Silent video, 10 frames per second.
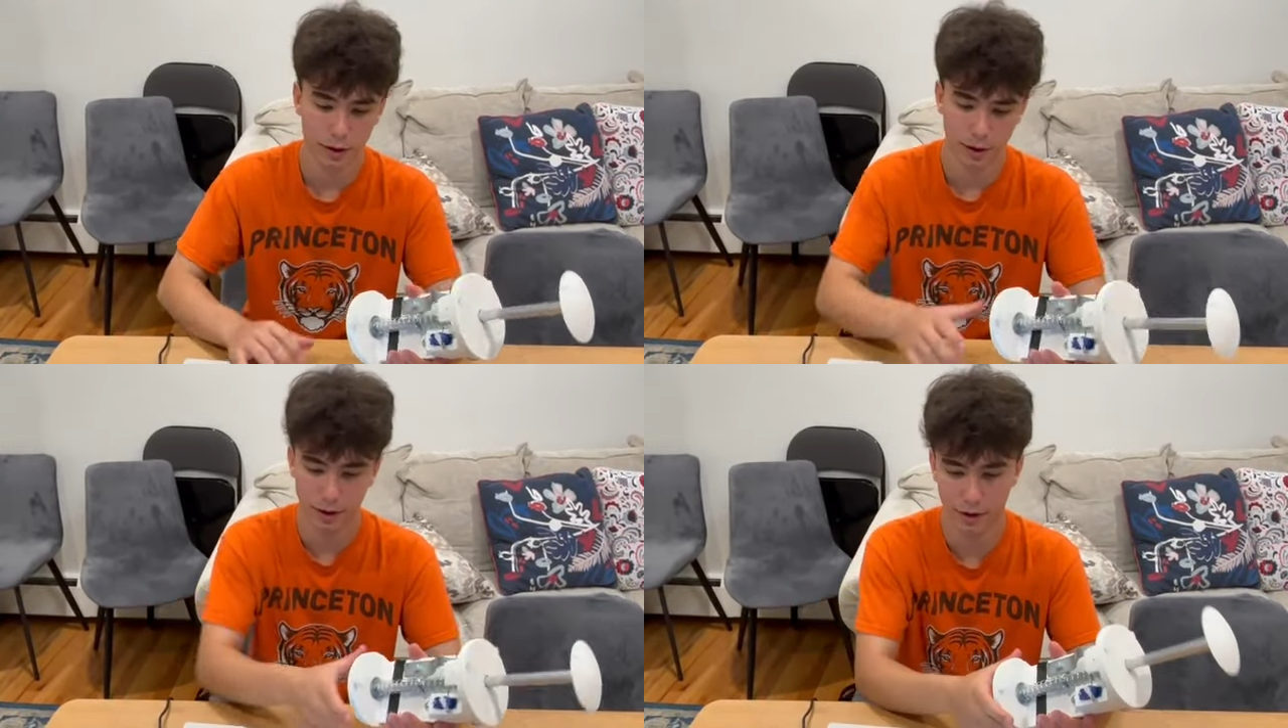
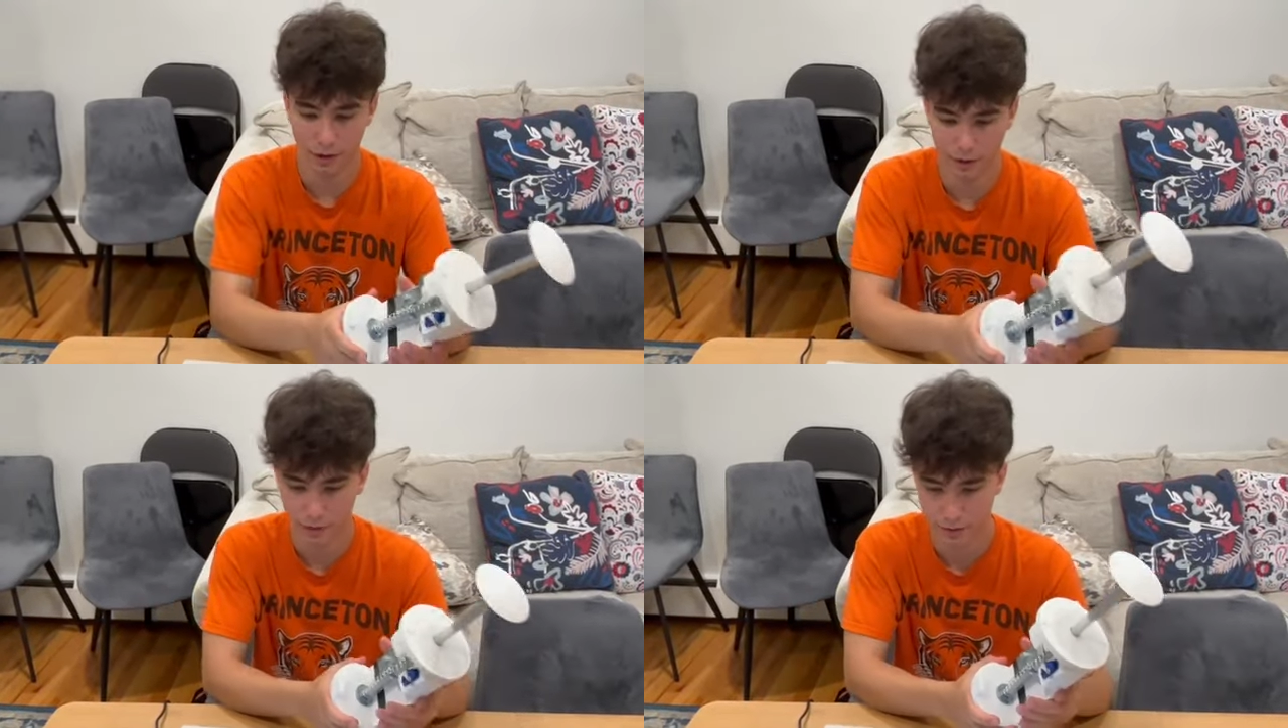
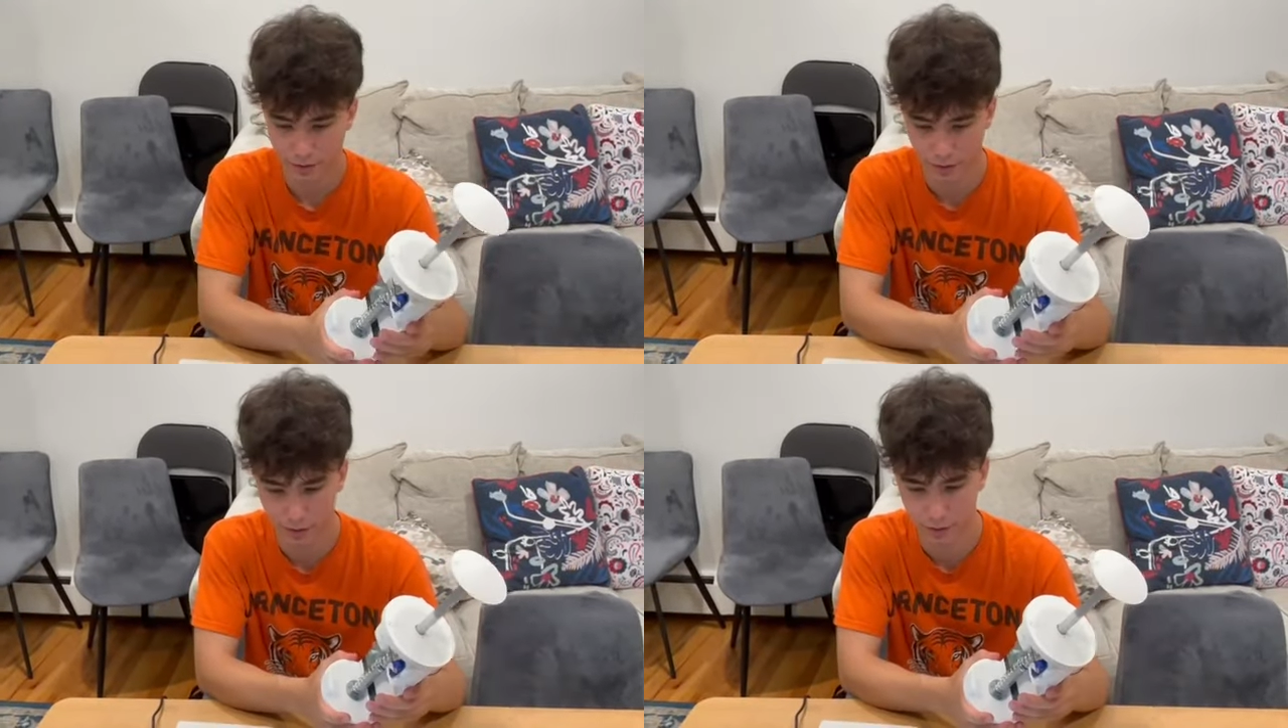and
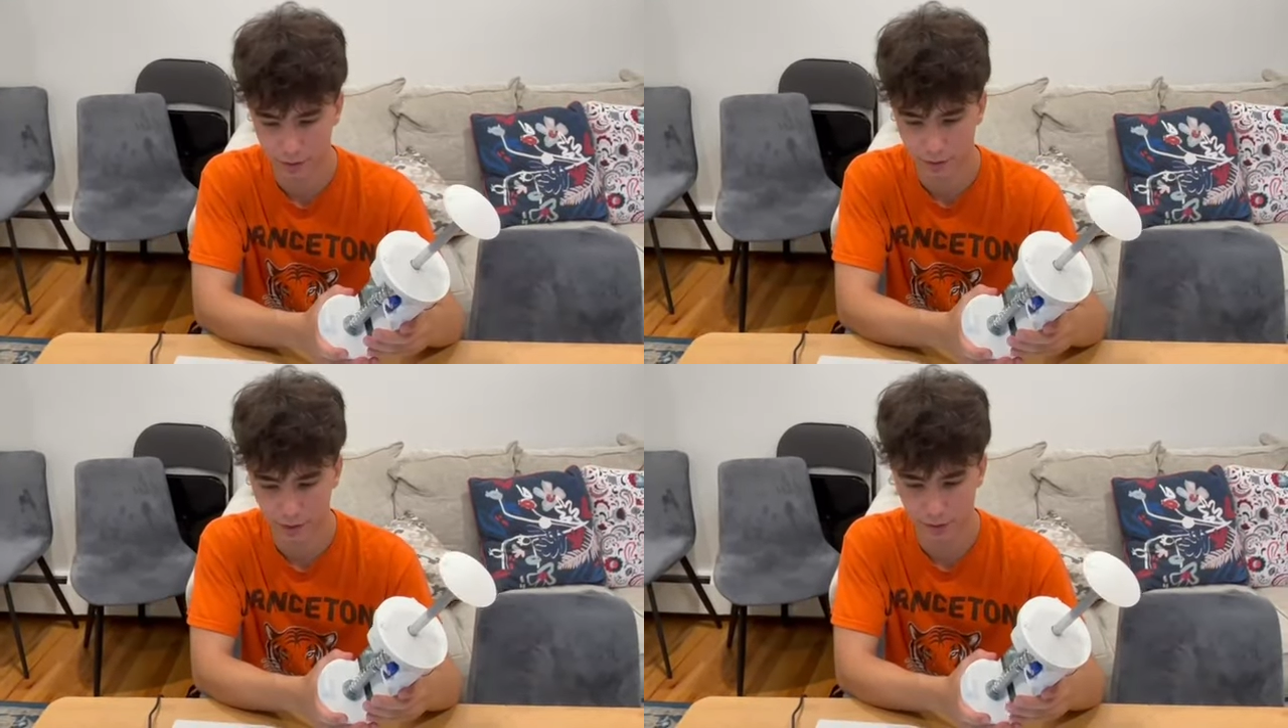
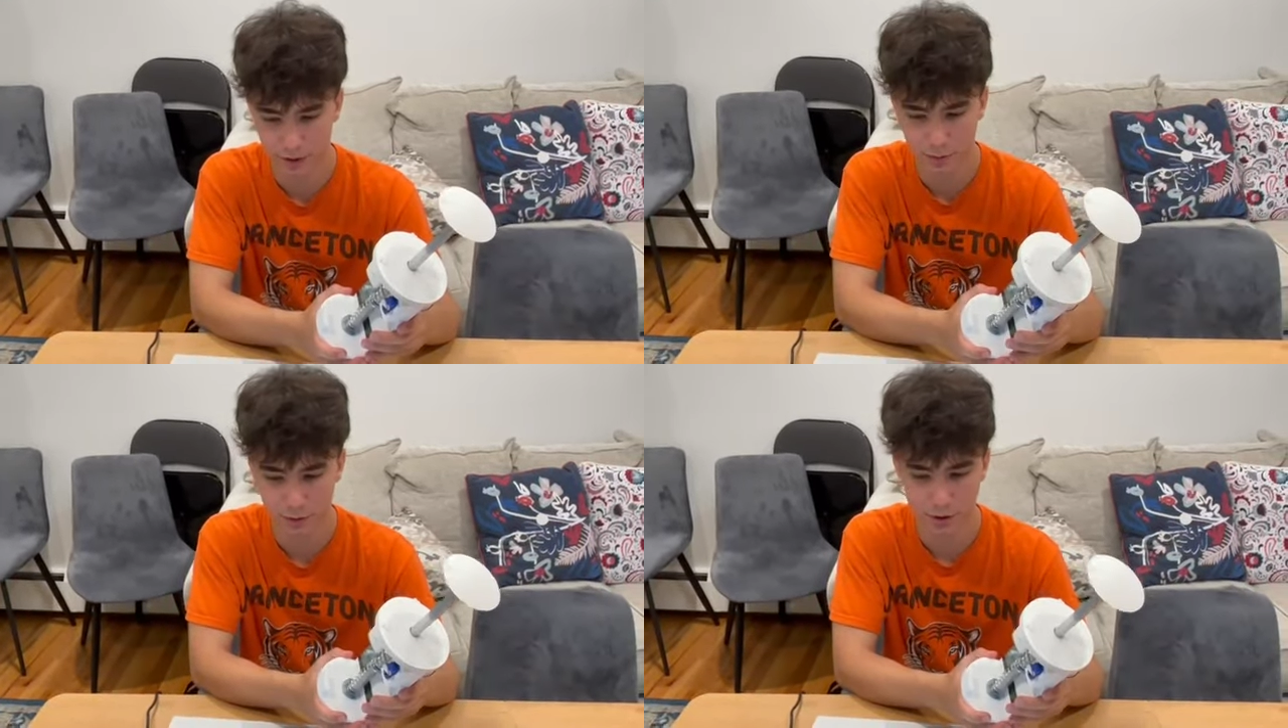there was
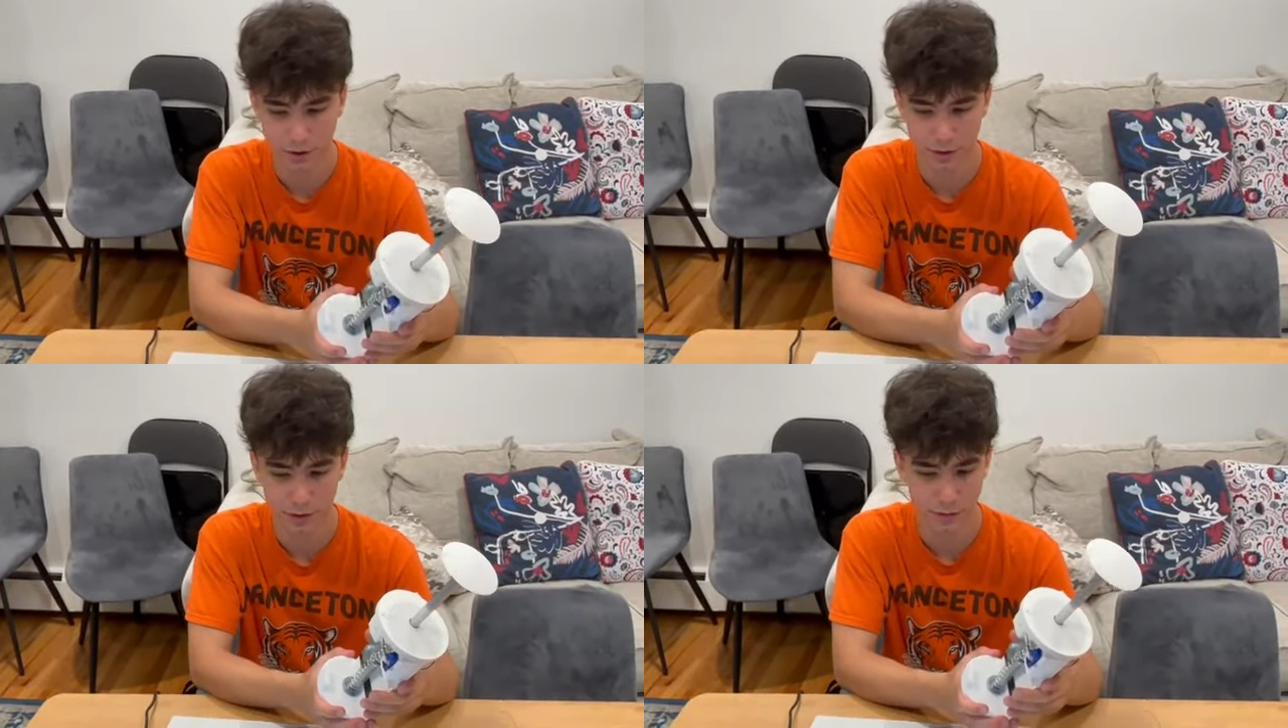like a bunch
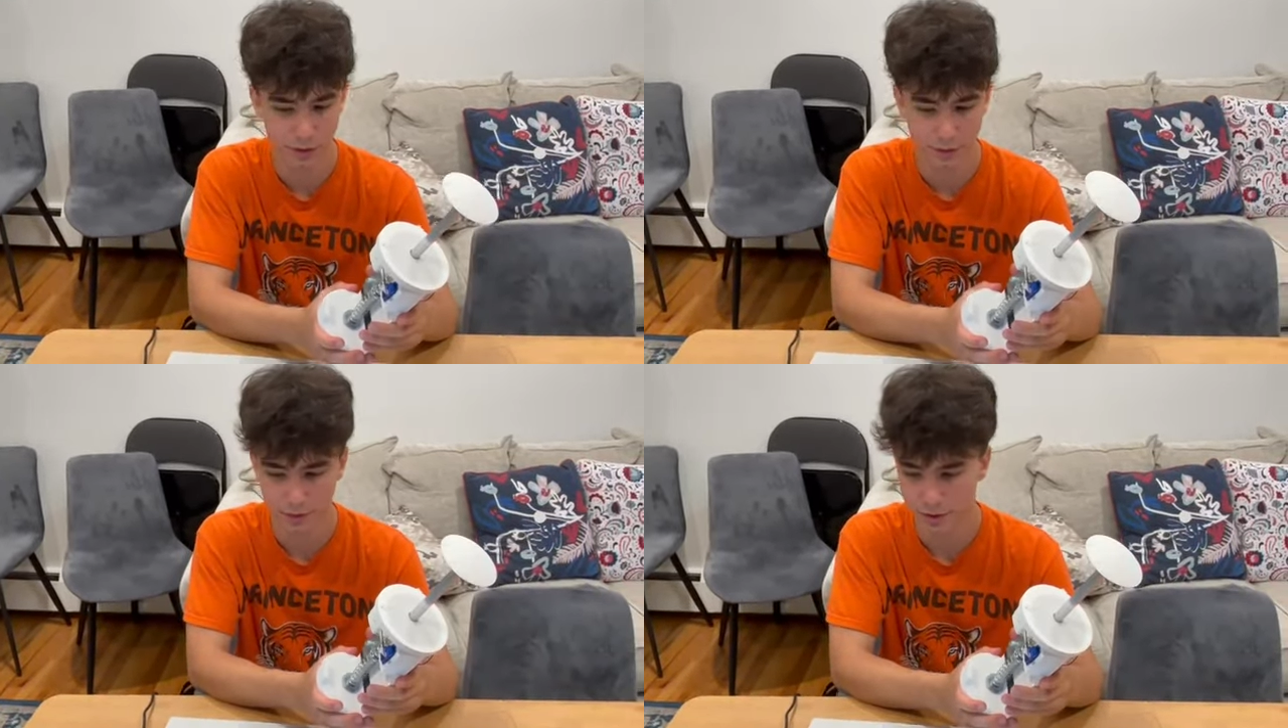of
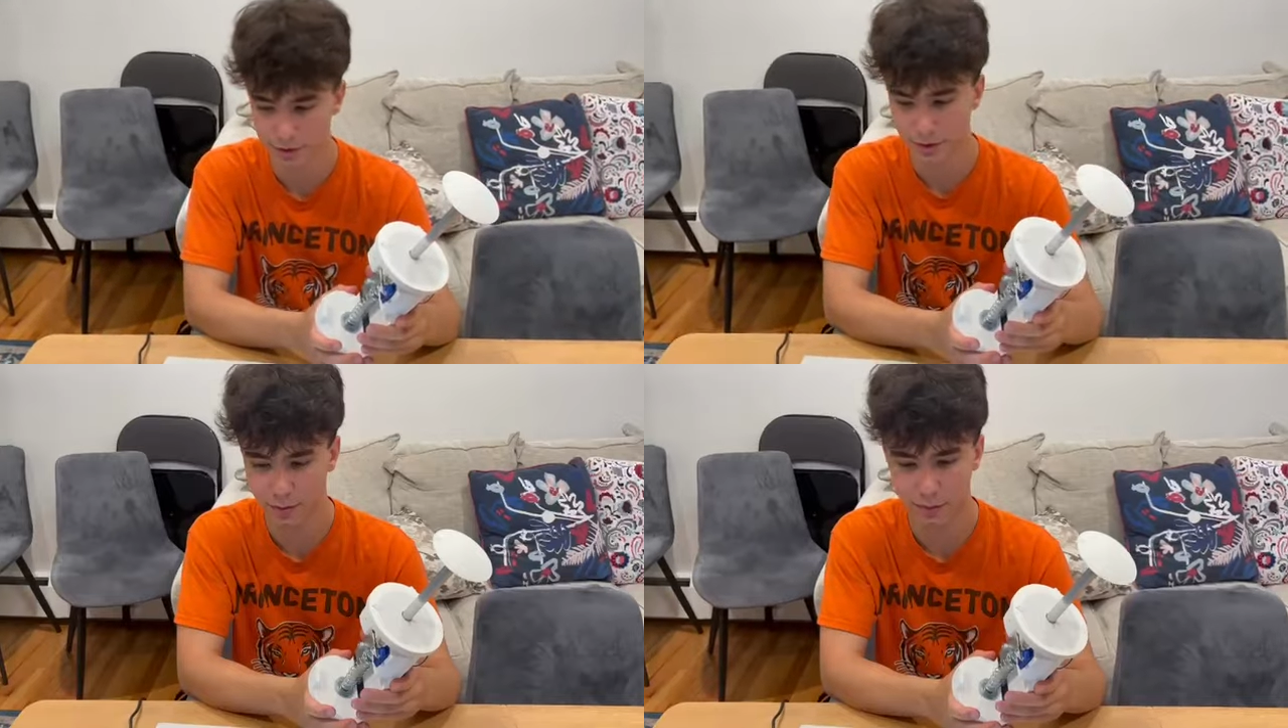different
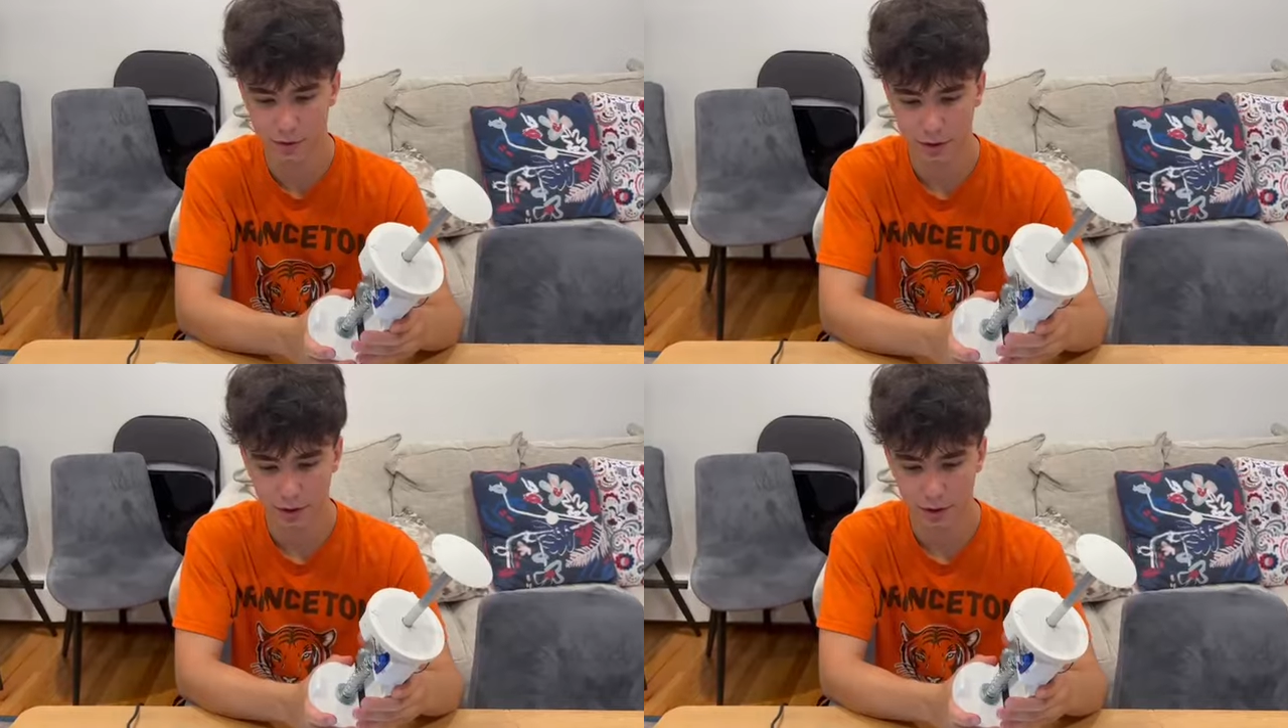systems,